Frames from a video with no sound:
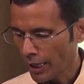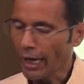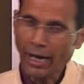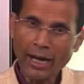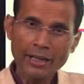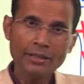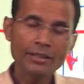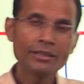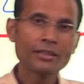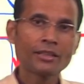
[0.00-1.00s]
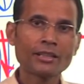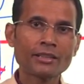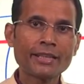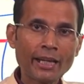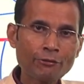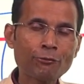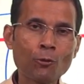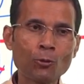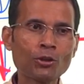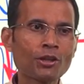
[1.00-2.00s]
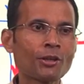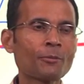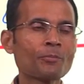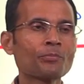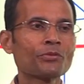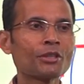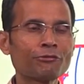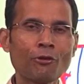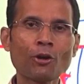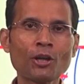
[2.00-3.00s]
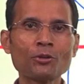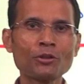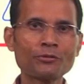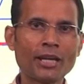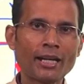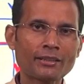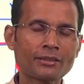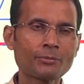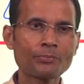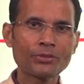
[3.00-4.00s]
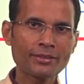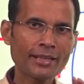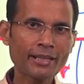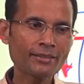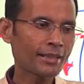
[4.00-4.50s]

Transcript: And therefore, the fallout of that, the second